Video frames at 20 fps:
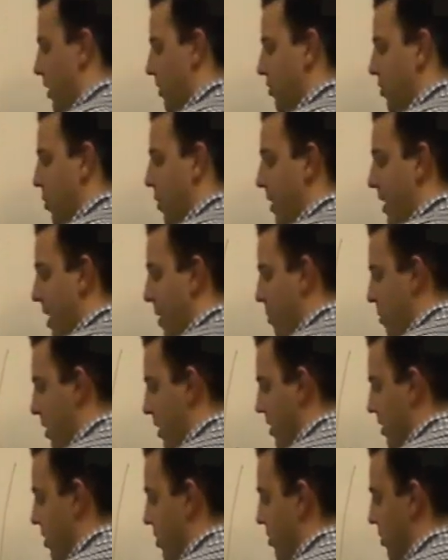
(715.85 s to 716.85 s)
So what I
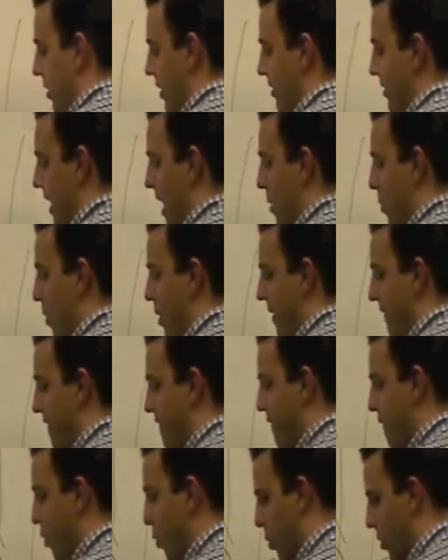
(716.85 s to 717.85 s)
want to do is I
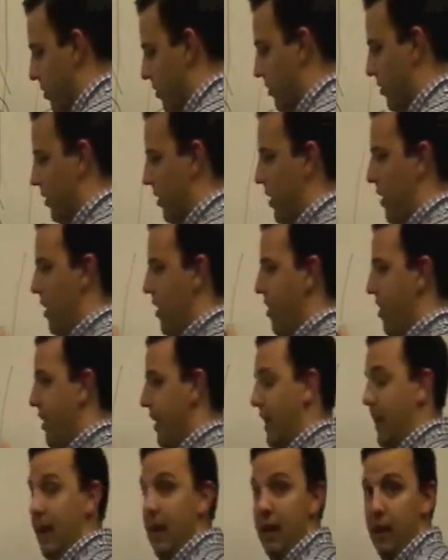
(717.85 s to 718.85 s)
want to force
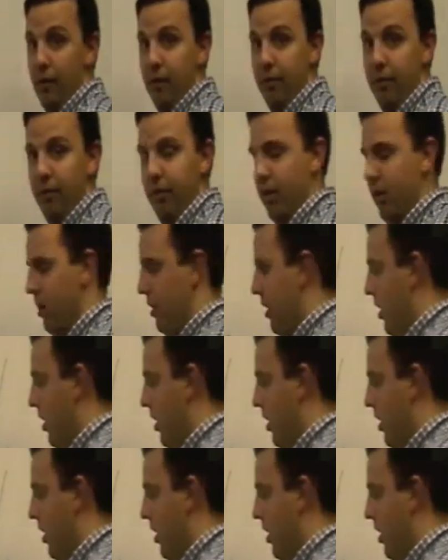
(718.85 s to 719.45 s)
the give.